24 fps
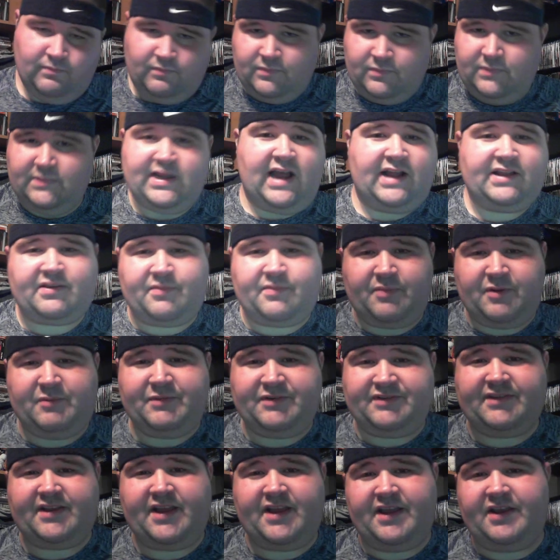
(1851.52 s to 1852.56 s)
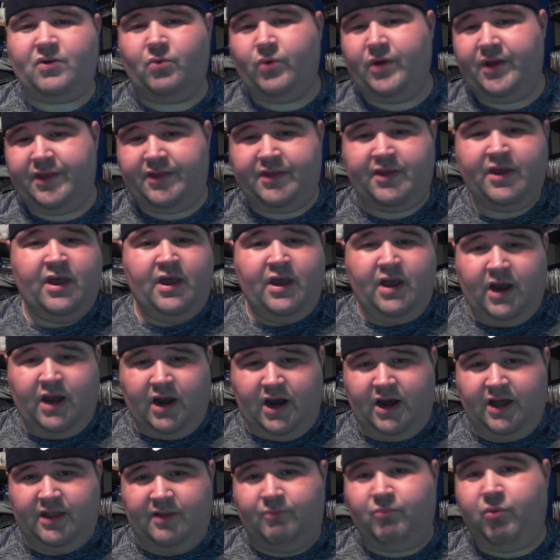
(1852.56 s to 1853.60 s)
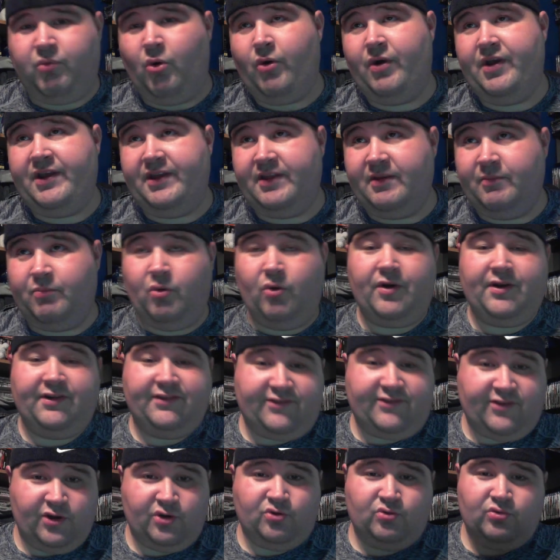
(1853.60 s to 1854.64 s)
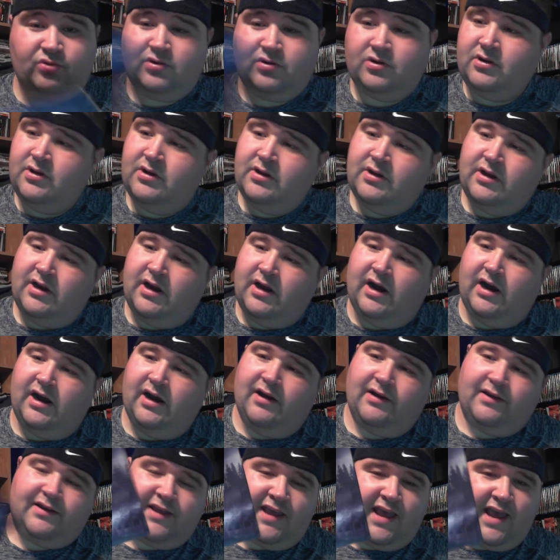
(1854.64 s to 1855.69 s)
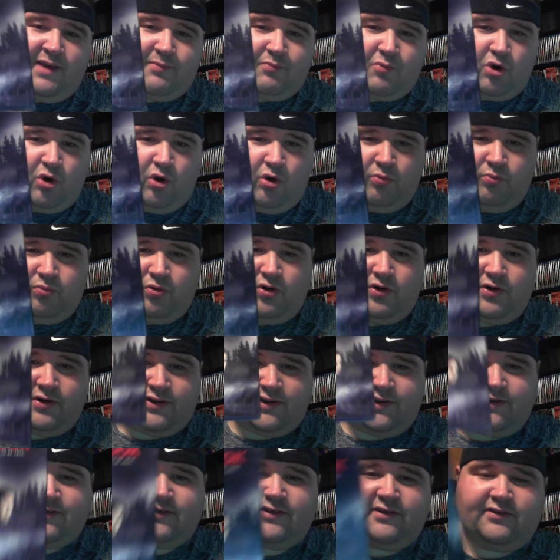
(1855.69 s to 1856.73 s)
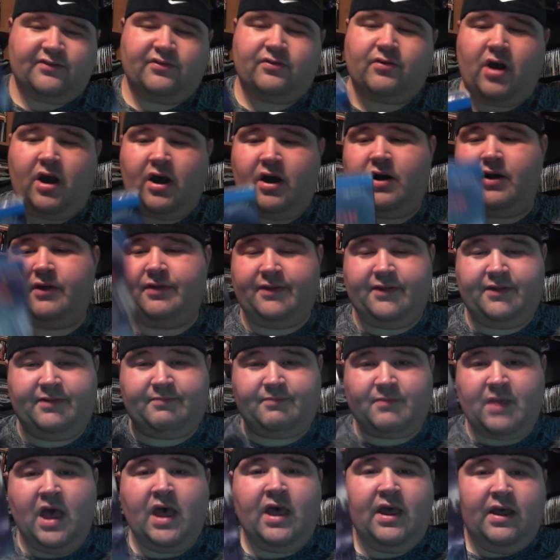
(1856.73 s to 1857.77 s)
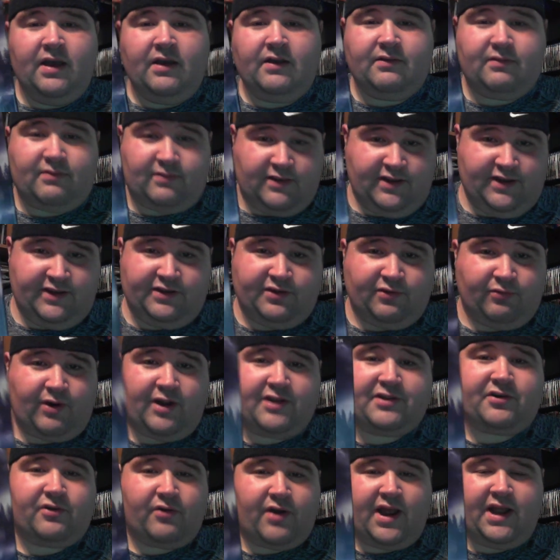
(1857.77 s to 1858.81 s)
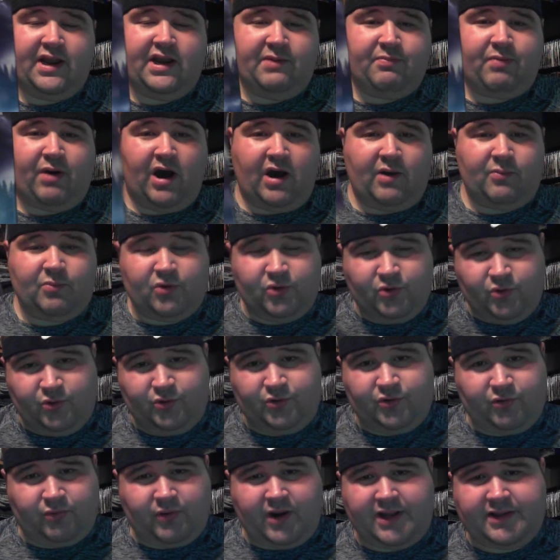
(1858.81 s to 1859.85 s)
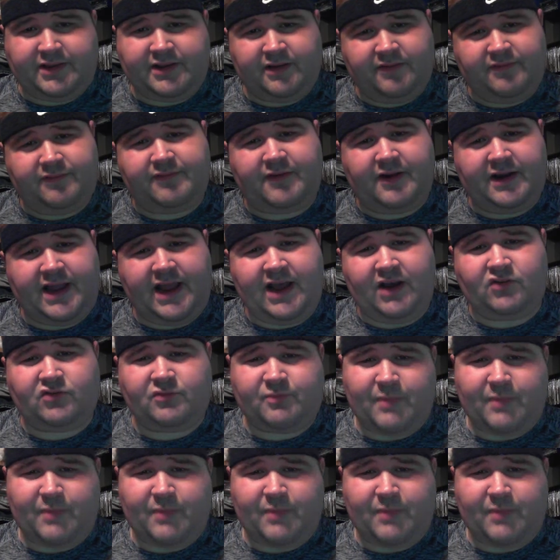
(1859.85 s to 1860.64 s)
Not to be mistaken with The Boy and The Boy 2. Camp Colebrook, this is the director Andy Palmer, who directed Funhouse